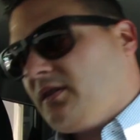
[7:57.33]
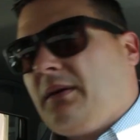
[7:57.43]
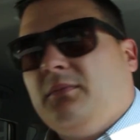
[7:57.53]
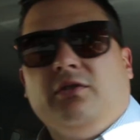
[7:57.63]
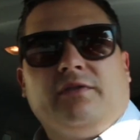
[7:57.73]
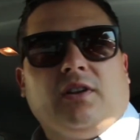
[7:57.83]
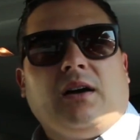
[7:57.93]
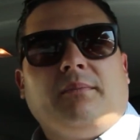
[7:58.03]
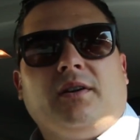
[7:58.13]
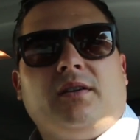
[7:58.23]
not moved a
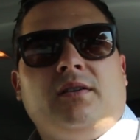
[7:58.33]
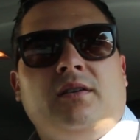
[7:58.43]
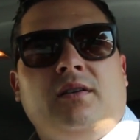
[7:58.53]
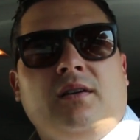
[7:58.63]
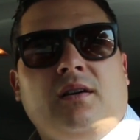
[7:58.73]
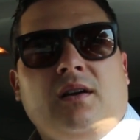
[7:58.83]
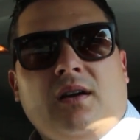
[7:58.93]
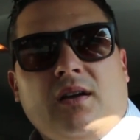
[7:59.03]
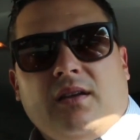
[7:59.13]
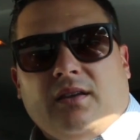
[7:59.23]
lot but
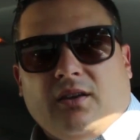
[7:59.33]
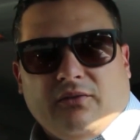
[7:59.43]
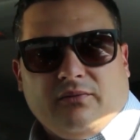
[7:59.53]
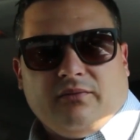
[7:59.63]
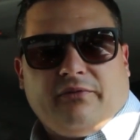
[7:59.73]
you know